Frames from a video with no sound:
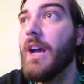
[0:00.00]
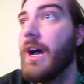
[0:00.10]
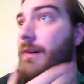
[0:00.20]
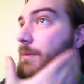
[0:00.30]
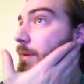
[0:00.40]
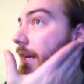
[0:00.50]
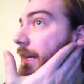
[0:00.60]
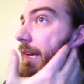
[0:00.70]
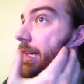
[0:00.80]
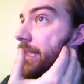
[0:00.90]
was playing
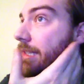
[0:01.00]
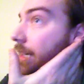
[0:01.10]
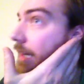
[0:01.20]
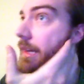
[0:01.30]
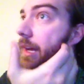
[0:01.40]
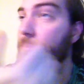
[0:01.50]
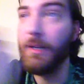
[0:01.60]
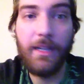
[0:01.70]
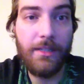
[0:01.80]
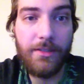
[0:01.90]
against, I
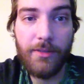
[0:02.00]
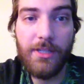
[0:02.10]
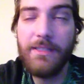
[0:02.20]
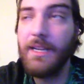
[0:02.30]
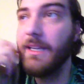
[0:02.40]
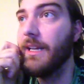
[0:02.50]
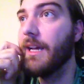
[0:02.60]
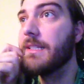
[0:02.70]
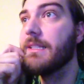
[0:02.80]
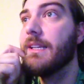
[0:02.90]
played against 3 Gen Techie
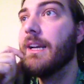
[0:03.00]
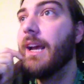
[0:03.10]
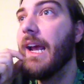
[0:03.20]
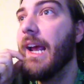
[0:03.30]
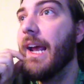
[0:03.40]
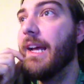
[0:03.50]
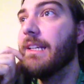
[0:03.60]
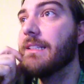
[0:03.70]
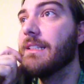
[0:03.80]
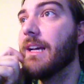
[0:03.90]
decks,
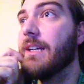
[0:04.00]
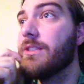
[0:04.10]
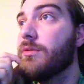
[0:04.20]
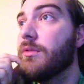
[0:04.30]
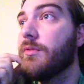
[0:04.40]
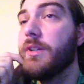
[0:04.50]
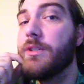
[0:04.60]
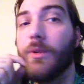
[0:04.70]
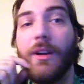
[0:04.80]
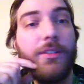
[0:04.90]
and 2 of
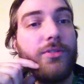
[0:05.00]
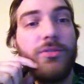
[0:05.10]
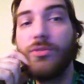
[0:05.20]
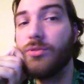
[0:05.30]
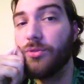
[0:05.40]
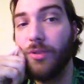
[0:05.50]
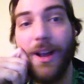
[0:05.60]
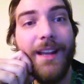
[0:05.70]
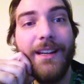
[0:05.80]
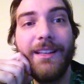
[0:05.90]
which were
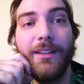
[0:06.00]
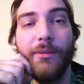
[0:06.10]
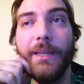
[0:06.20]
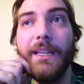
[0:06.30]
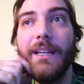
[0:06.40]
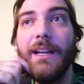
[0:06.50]
trying to kill me.